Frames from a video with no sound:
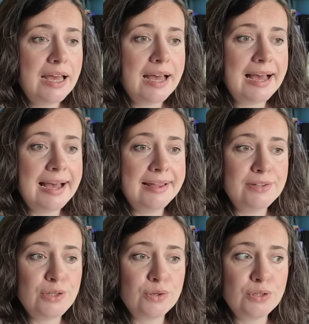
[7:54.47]

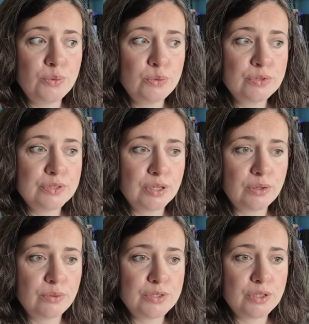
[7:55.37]
and you can
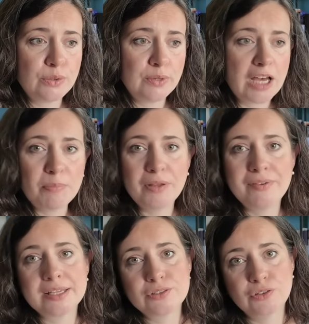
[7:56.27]
also do a couple of
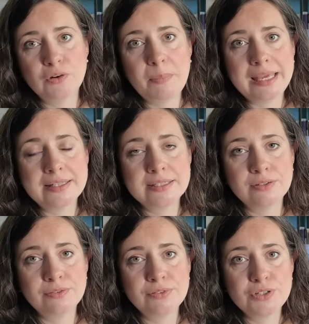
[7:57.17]
extra repeats
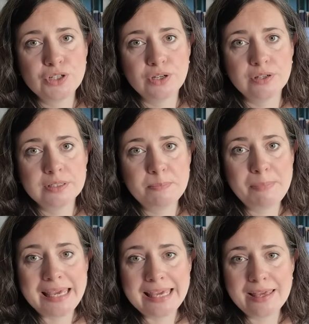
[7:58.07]
of chart
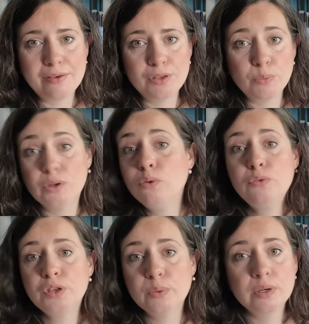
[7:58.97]
B if you want, or
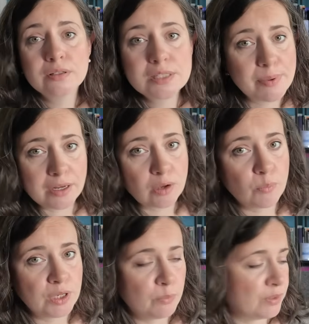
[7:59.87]
fewer depending on
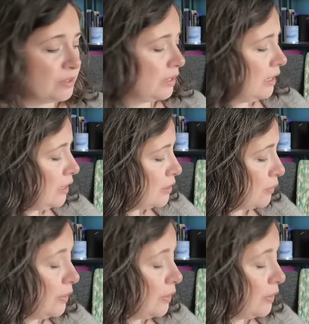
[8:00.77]
what you want. So